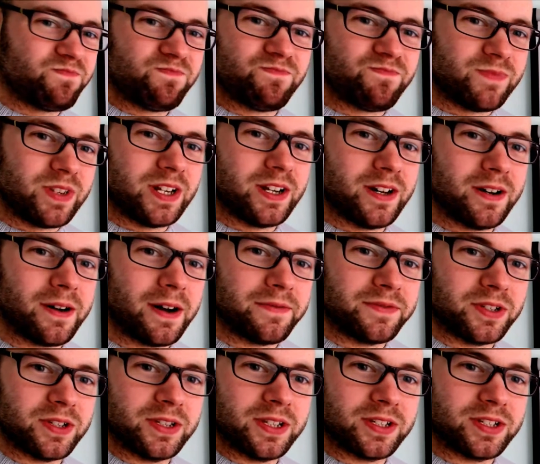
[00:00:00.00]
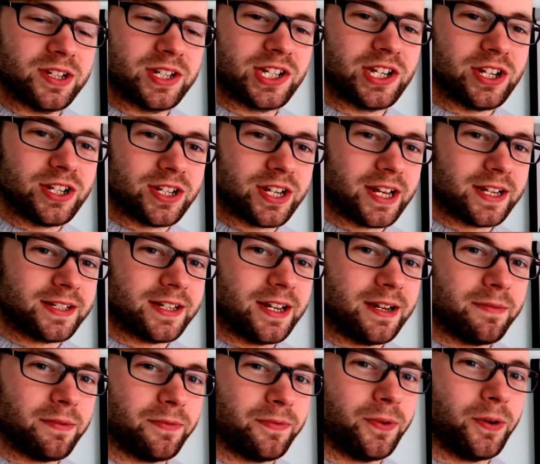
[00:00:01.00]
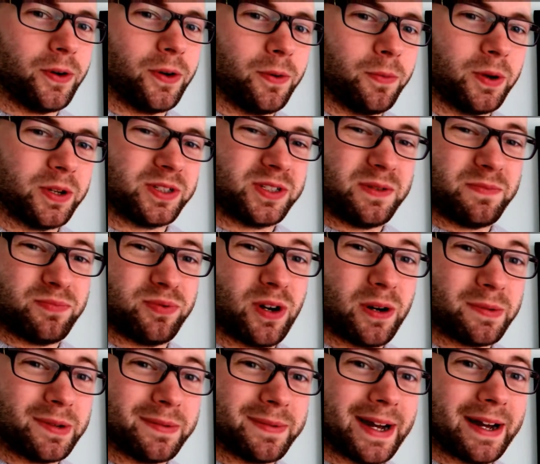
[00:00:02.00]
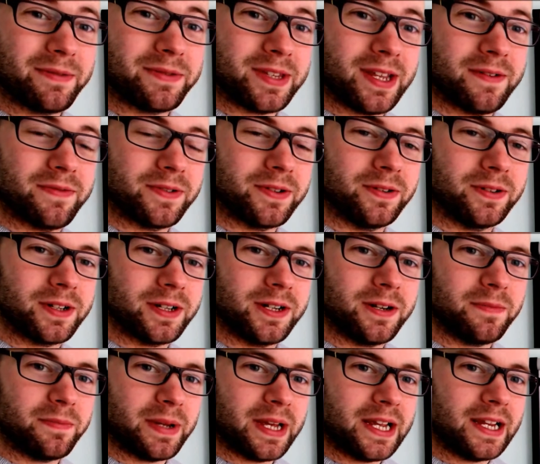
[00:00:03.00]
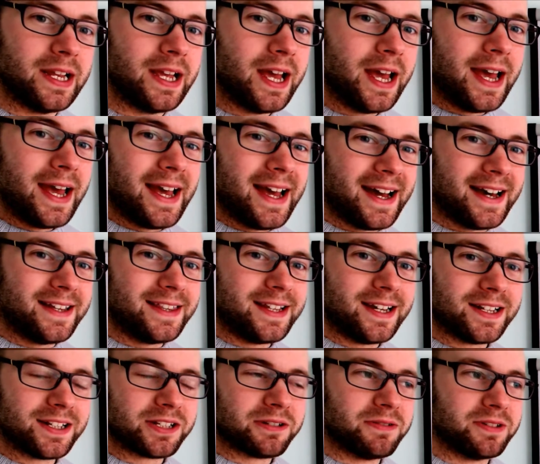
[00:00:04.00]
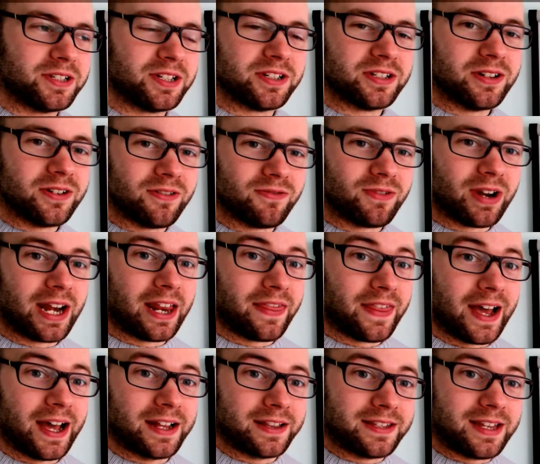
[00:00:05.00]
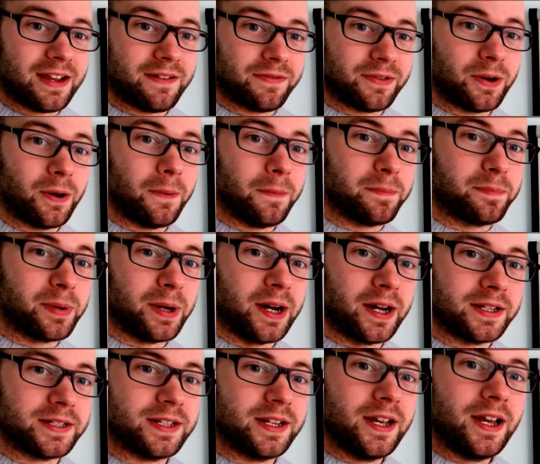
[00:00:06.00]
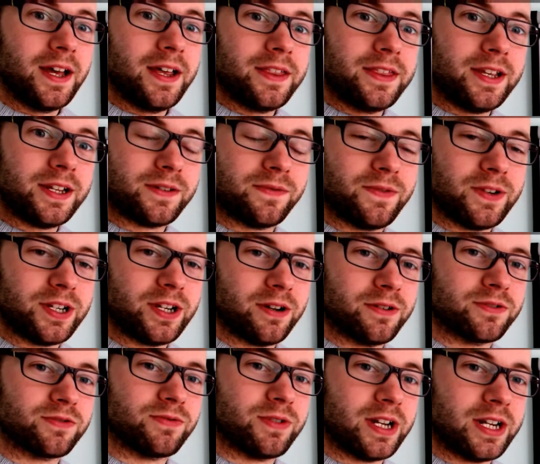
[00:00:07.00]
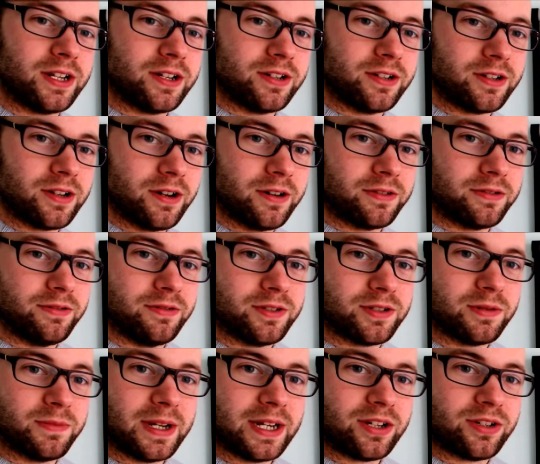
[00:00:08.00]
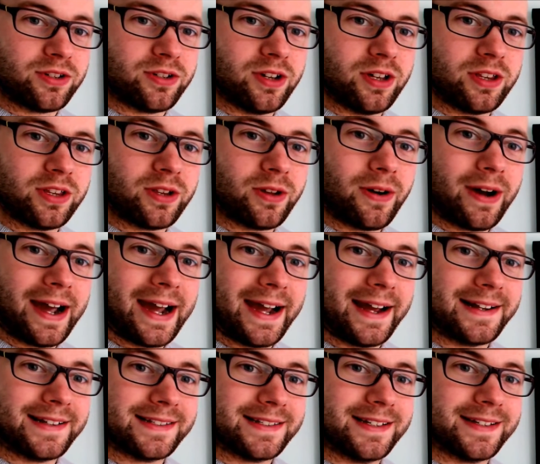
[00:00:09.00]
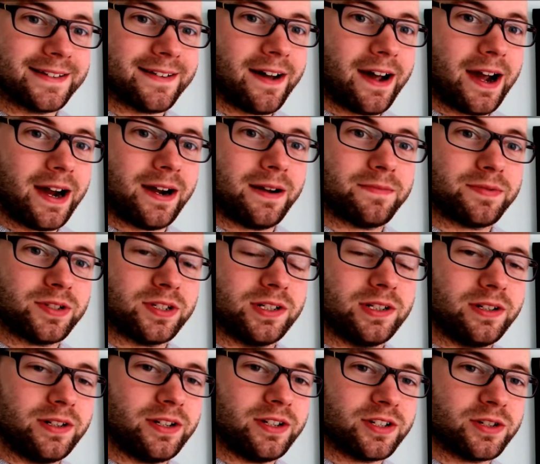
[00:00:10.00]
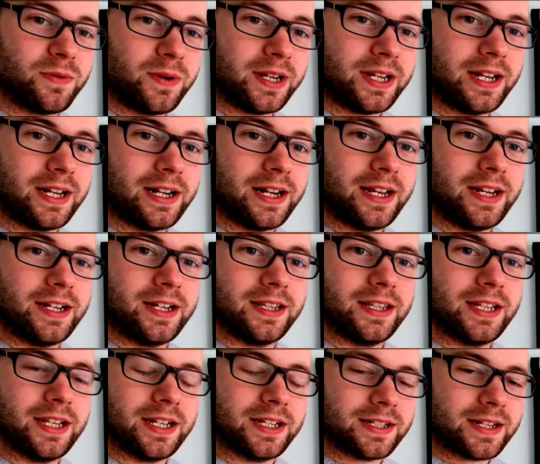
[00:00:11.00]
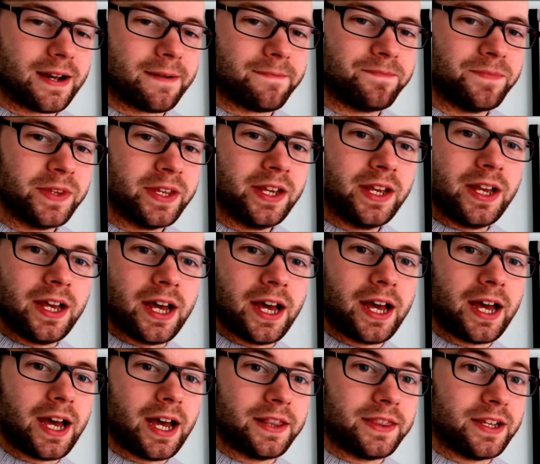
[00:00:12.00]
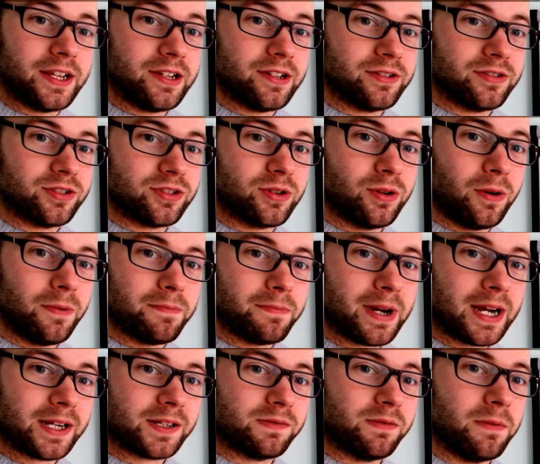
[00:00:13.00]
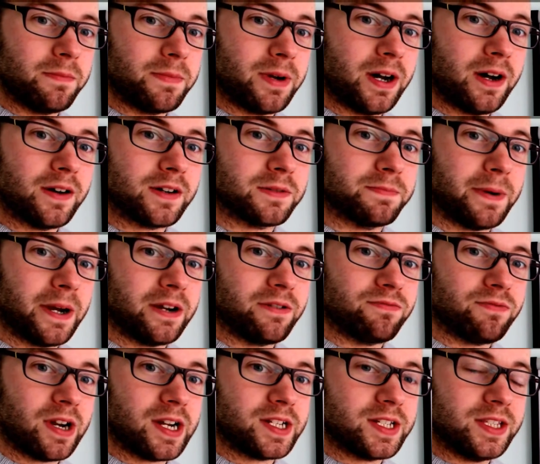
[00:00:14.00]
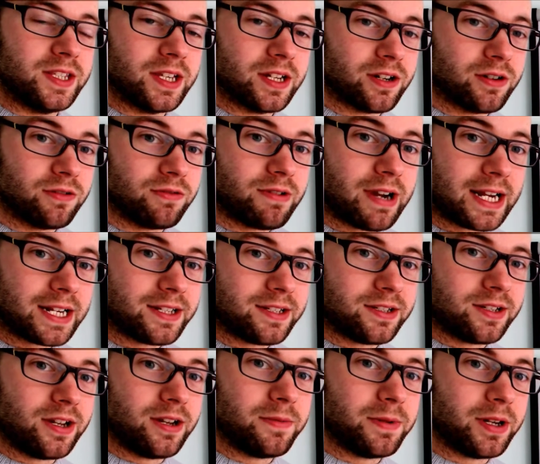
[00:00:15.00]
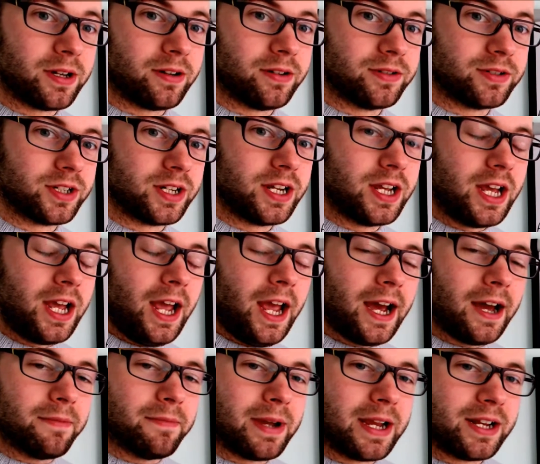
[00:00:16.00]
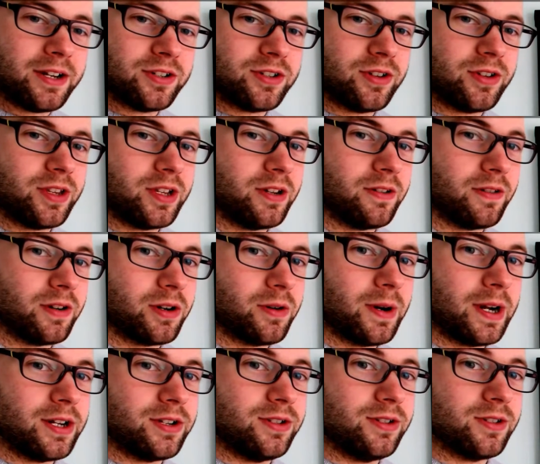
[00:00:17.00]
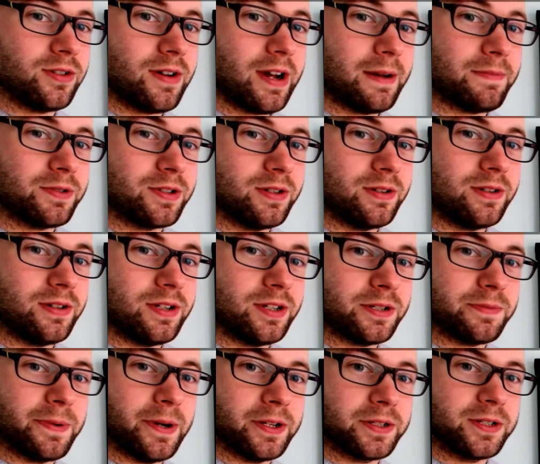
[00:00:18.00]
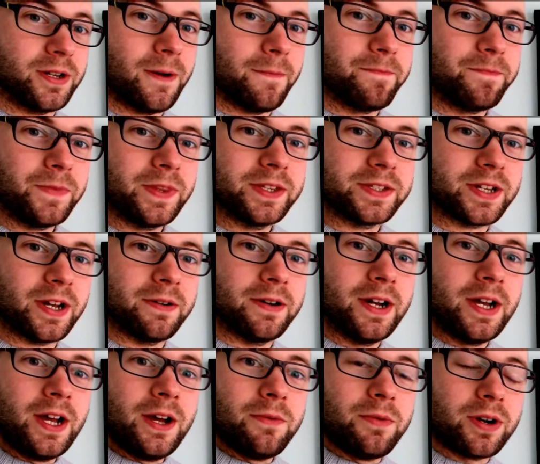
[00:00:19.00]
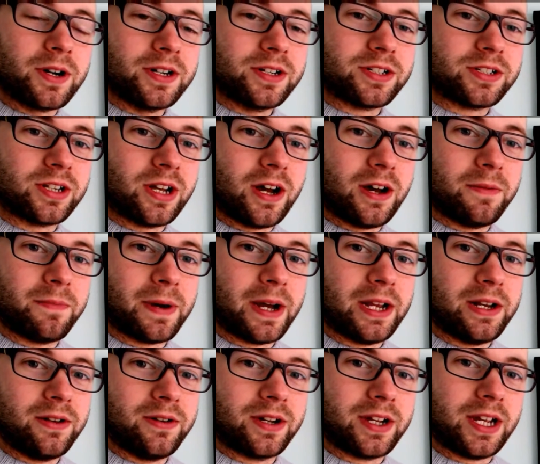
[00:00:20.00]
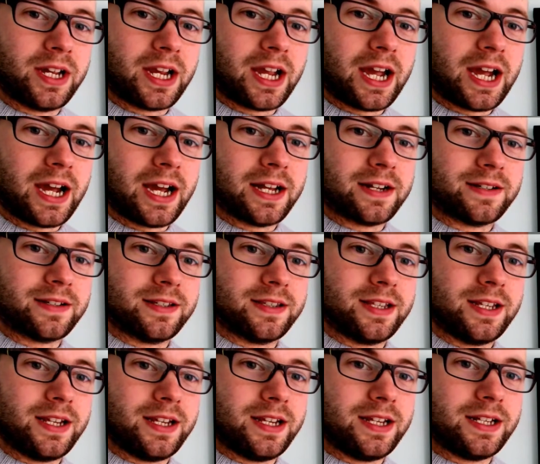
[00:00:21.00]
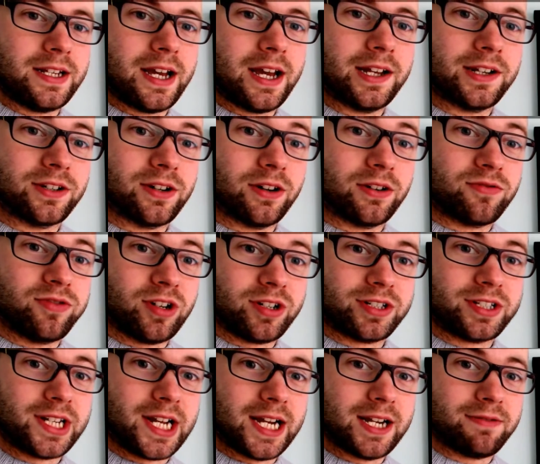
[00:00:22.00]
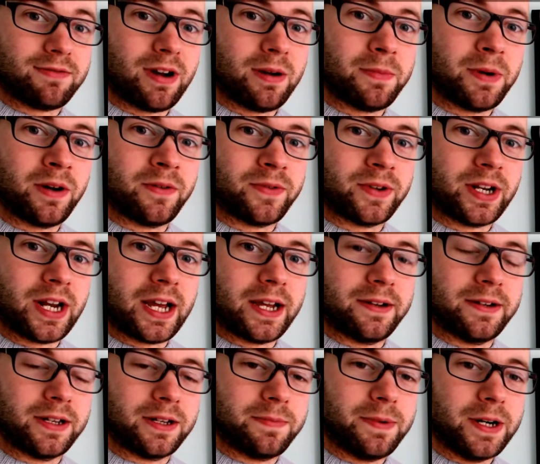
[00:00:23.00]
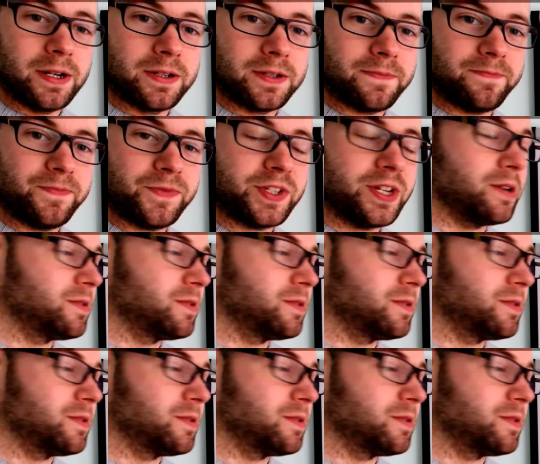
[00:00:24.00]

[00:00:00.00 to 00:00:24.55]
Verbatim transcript: you know, I've done this at GCSE before, what's the problem, how difficult can it be? And the answer is it's not really that difficult, but this video is really going to go through to make sure that your answers are absolutely squeaky clean in the exam uh, and that you can score maximum marks by writing the correct terminology and making sure that your equations are absolutely spot on. So we're going to start by looking at the uh, dot cross diagram of an ionic bond. So